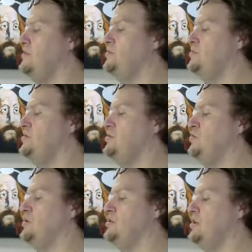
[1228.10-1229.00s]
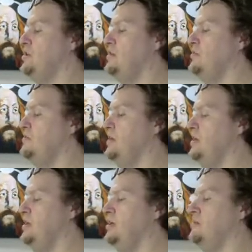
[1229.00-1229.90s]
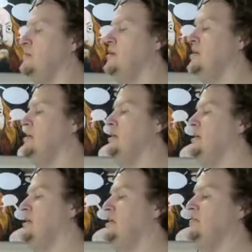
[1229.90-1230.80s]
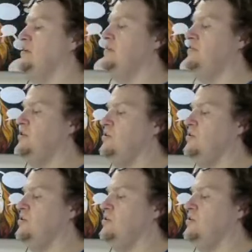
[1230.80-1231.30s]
you switch to different medium, even if